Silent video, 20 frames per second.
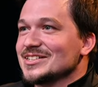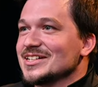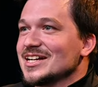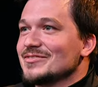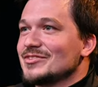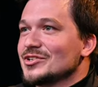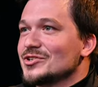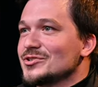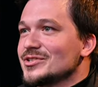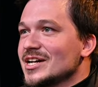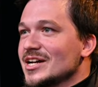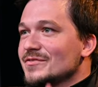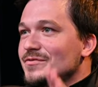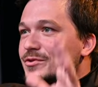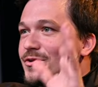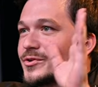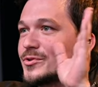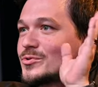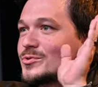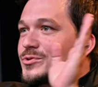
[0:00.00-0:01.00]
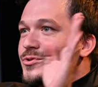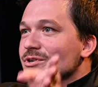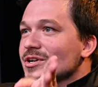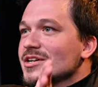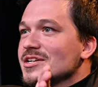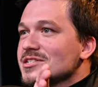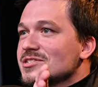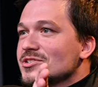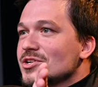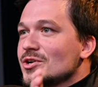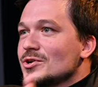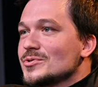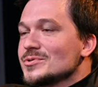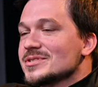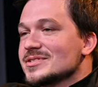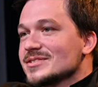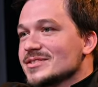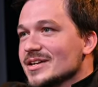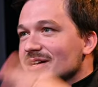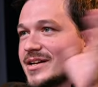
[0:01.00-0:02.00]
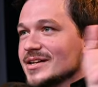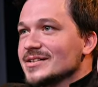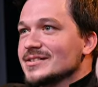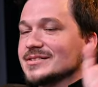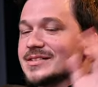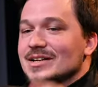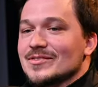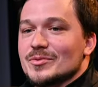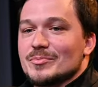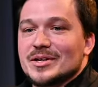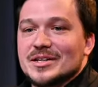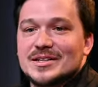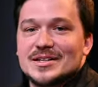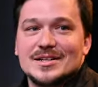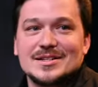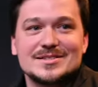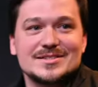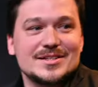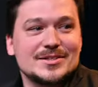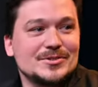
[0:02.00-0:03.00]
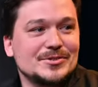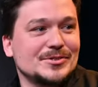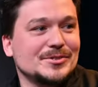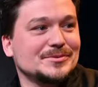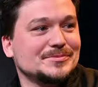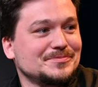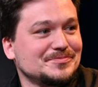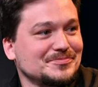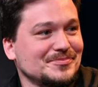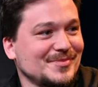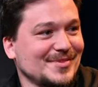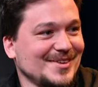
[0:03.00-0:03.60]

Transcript: you know, have a good night for East Coast and everybody else. I don't know.